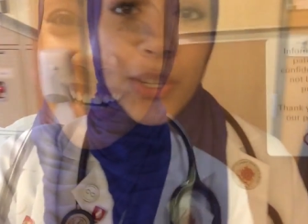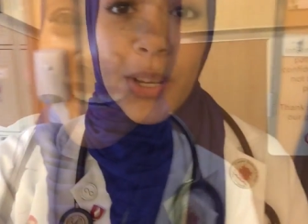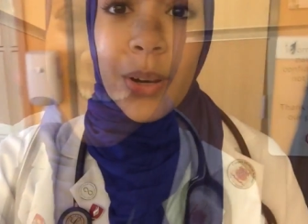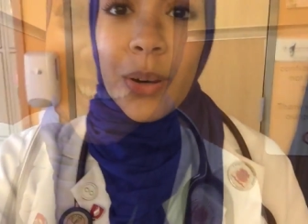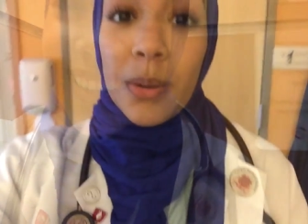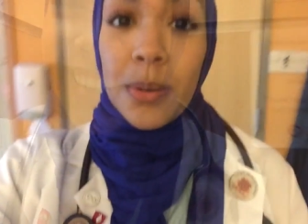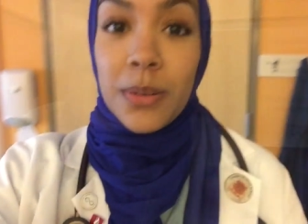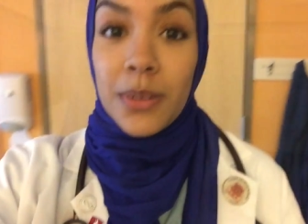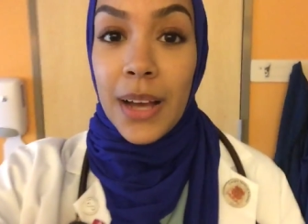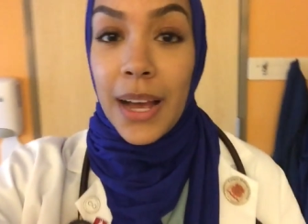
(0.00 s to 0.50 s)

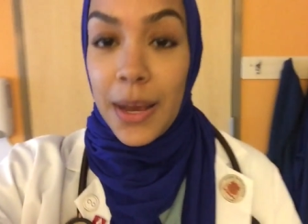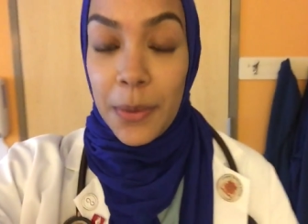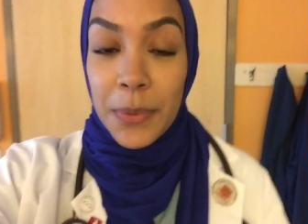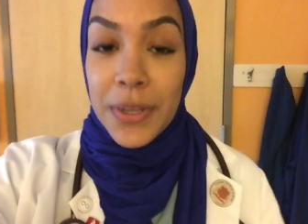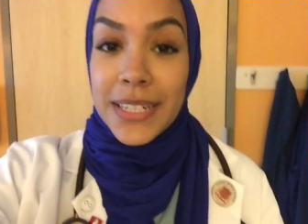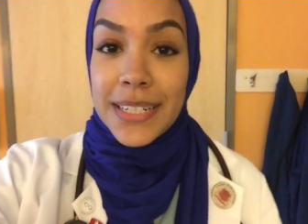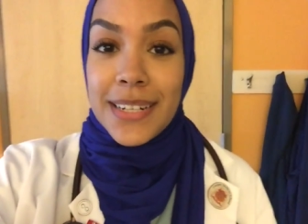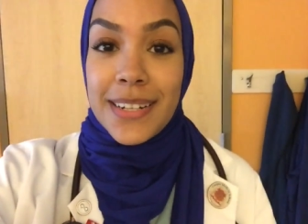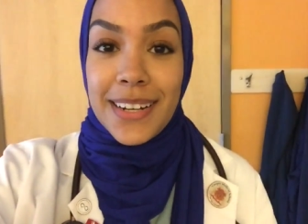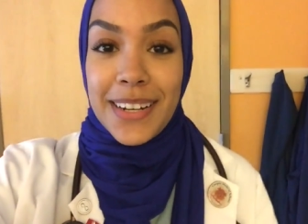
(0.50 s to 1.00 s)
So I
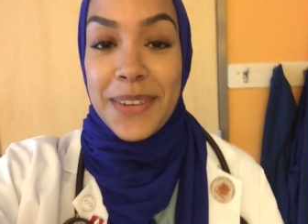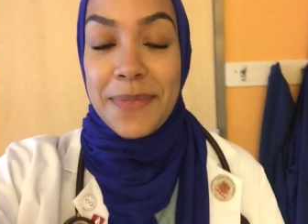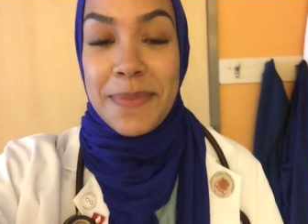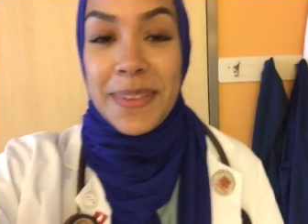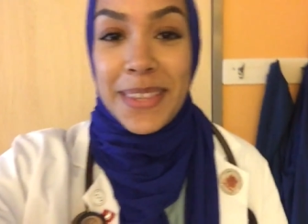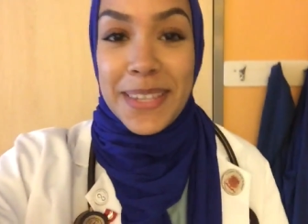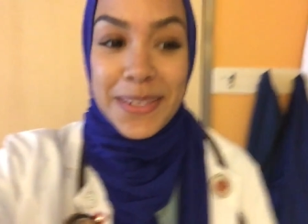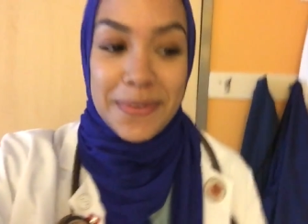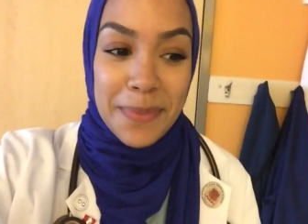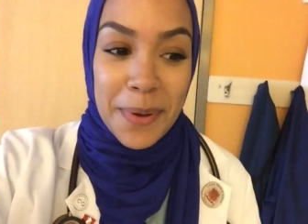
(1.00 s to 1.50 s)
want to
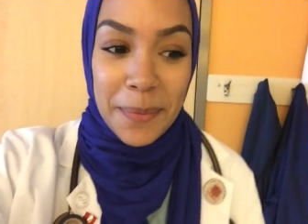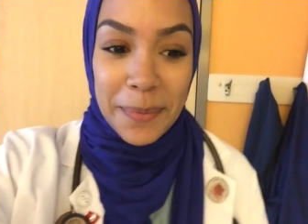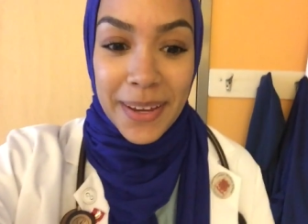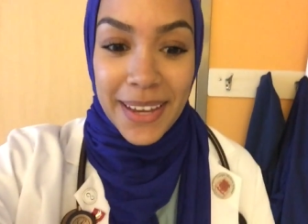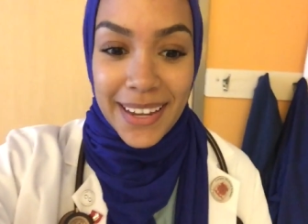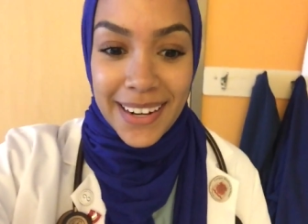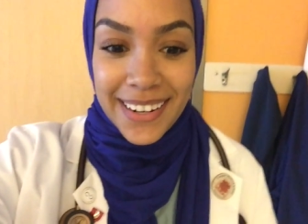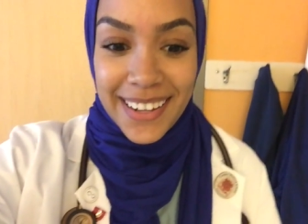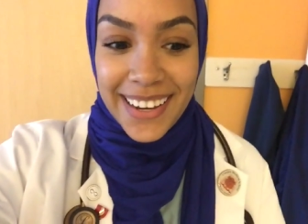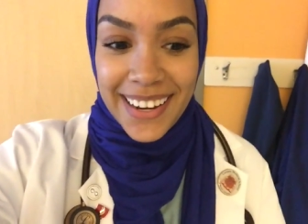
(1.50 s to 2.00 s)
document this
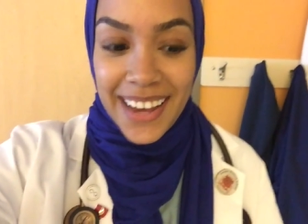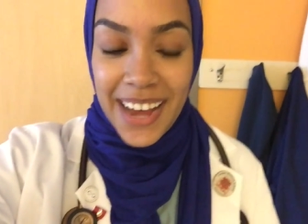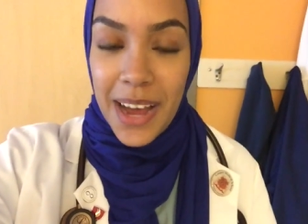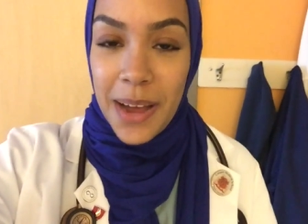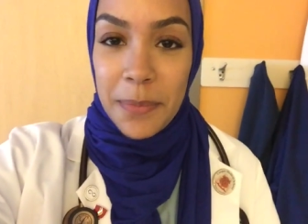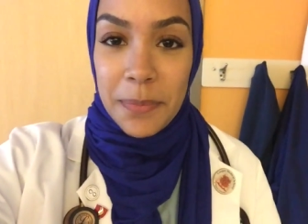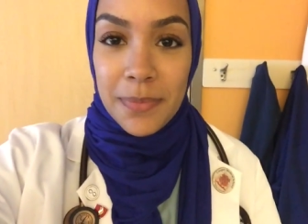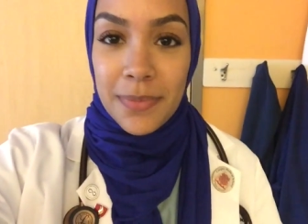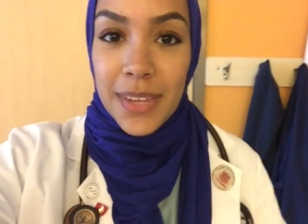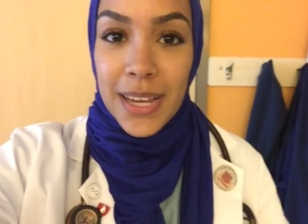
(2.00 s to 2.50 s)
moment, and like,
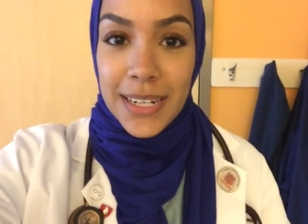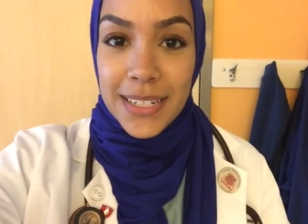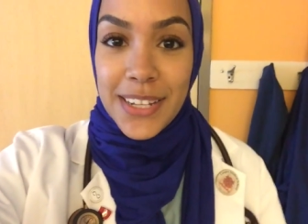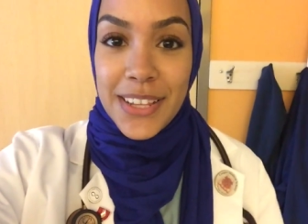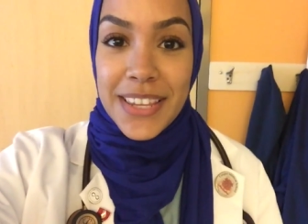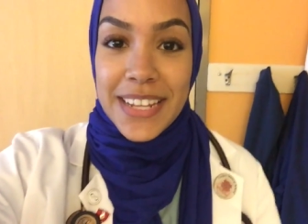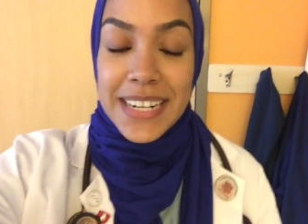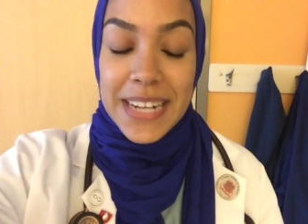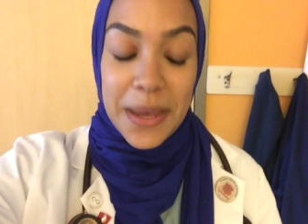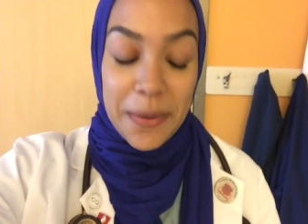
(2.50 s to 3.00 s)
I'm not
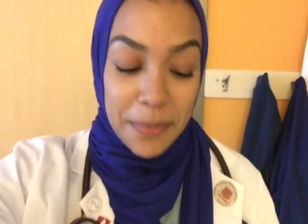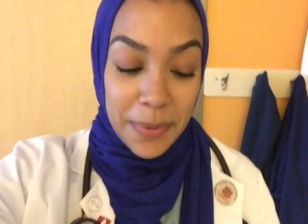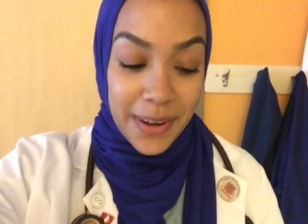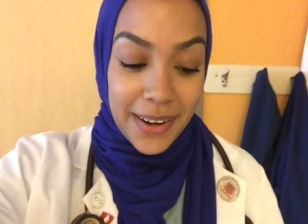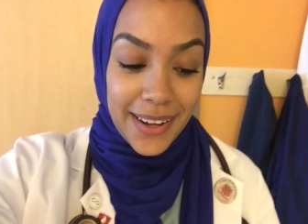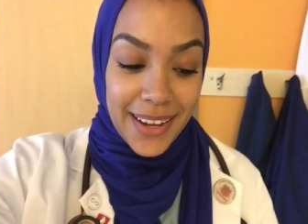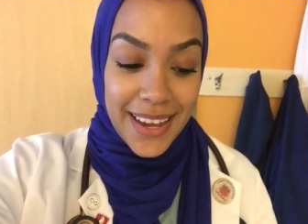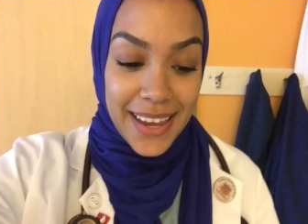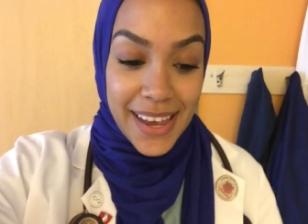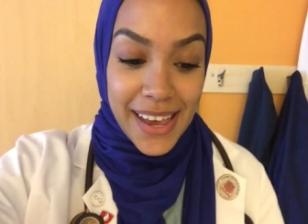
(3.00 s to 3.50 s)
done the day,
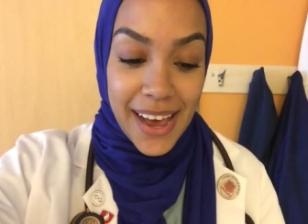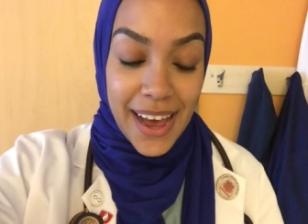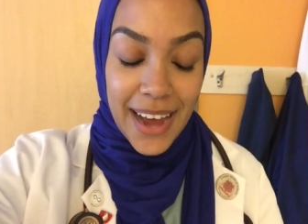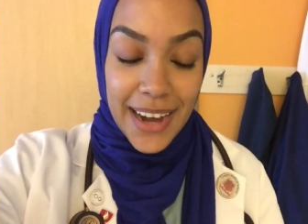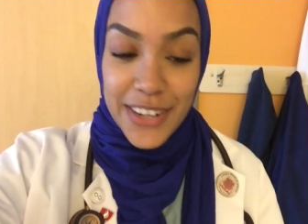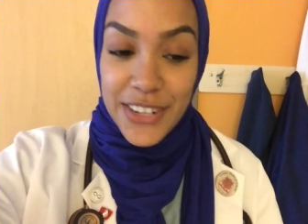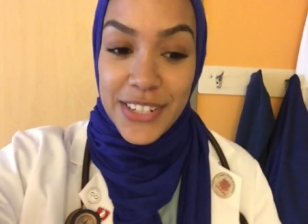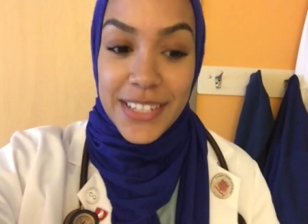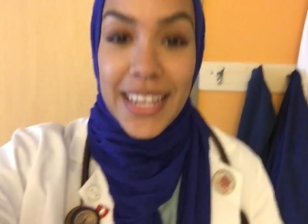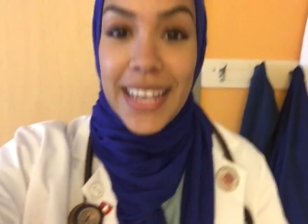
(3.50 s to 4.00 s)
but
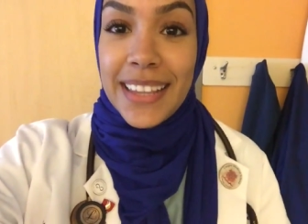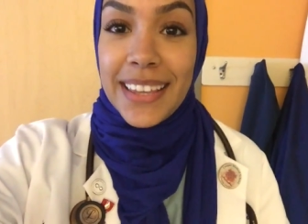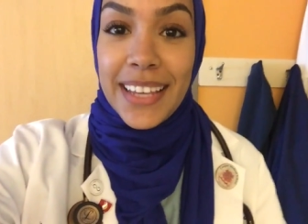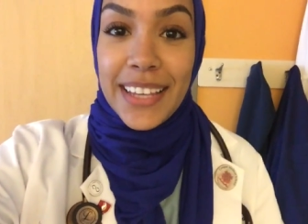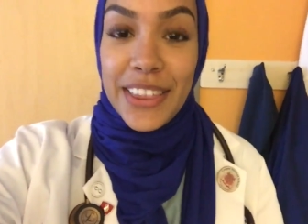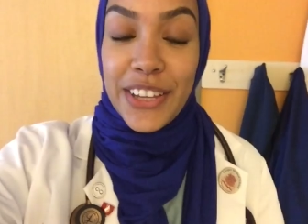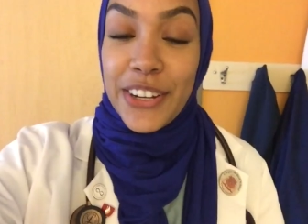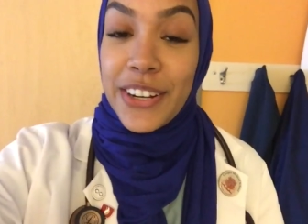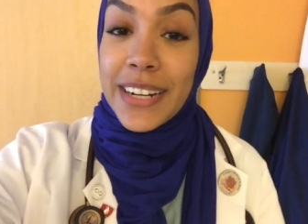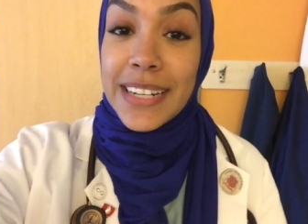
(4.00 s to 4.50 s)
I just had
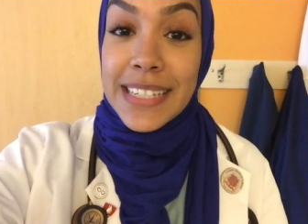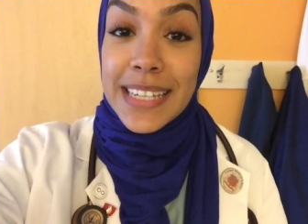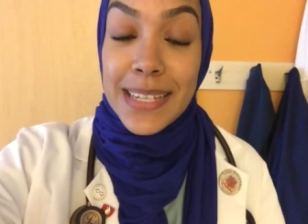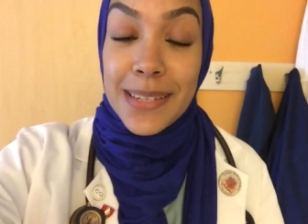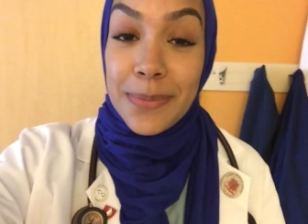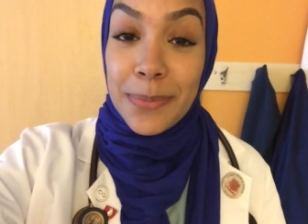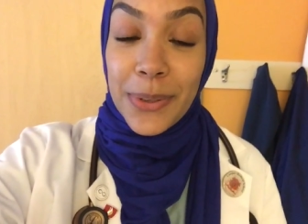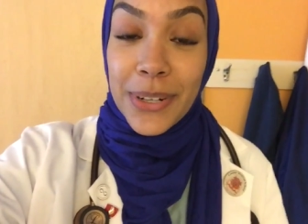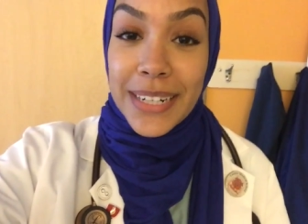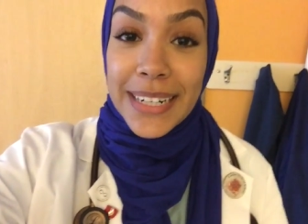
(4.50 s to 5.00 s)
like the
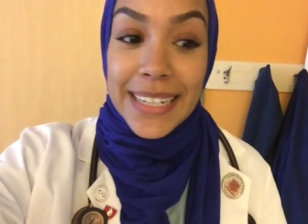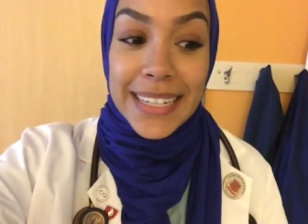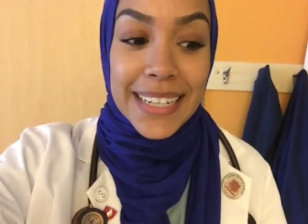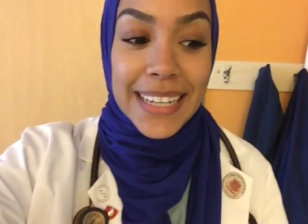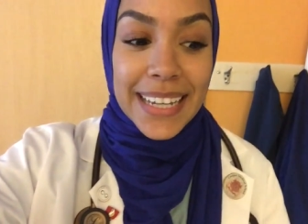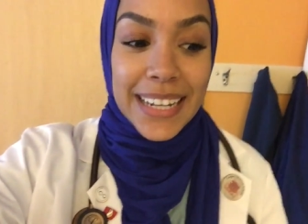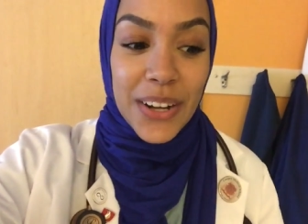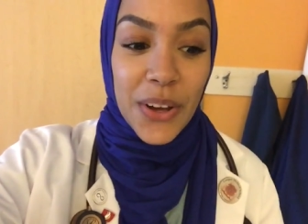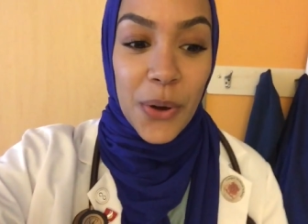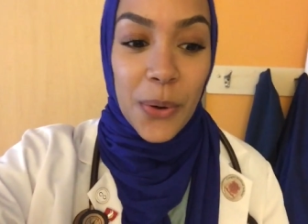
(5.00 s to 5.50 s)
craziest
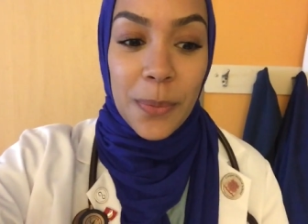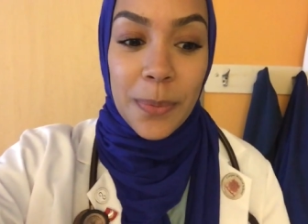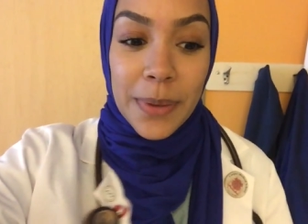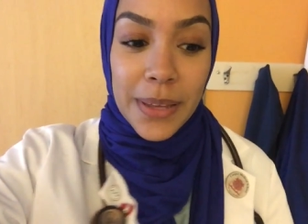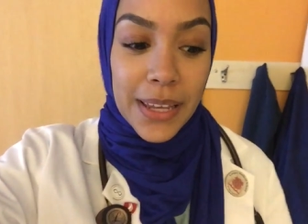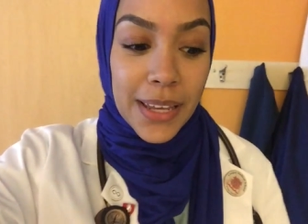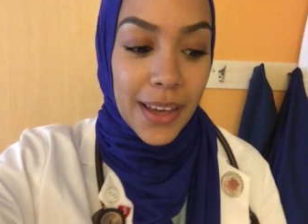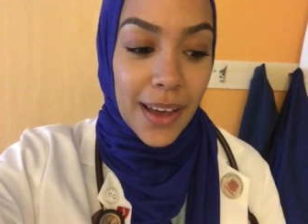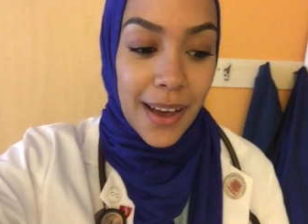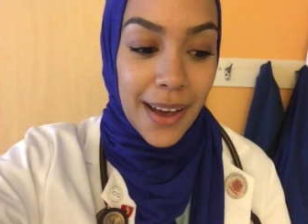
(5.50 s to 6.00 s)
morning in
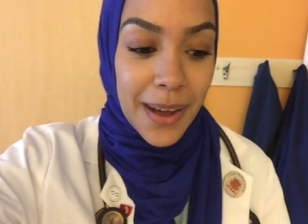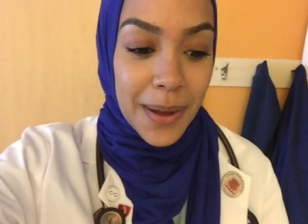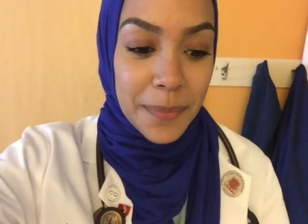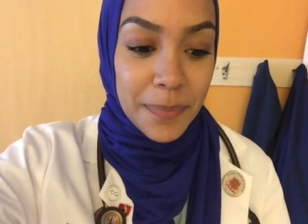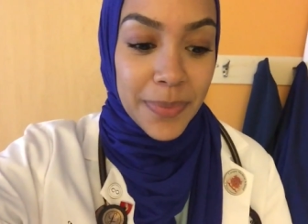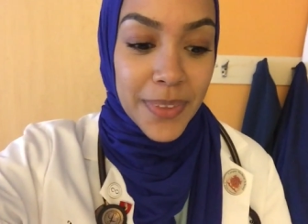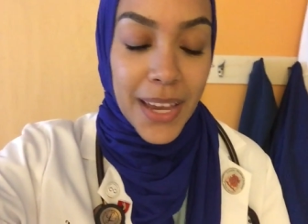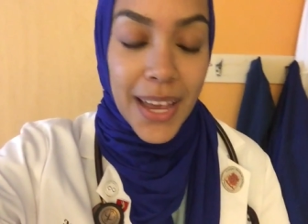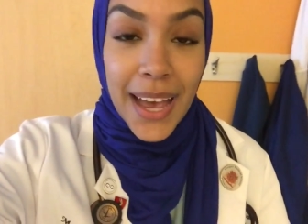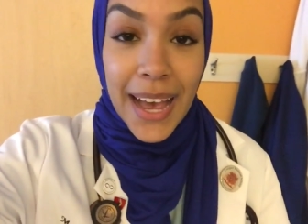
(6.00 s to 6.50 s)

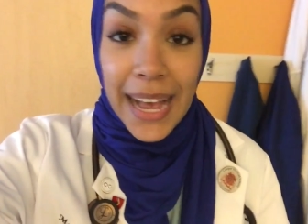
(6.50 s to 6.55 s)
OB.